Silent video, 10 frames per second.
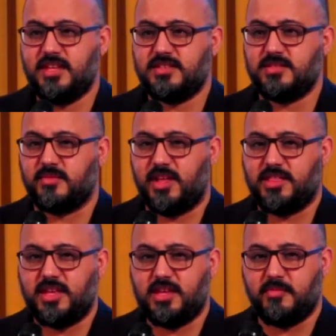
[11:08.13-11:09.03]
So when I
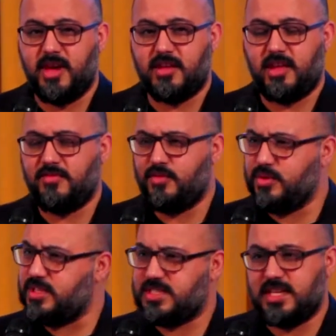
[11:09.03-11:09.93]
think about,
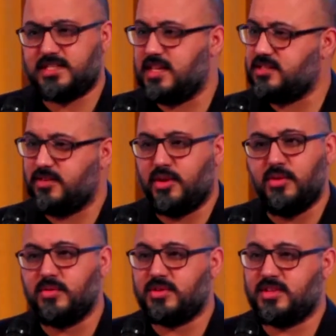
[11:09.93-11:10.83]
46, that's not
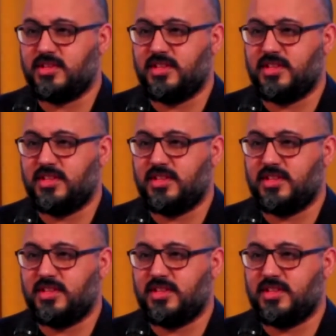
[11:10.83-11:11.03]
old.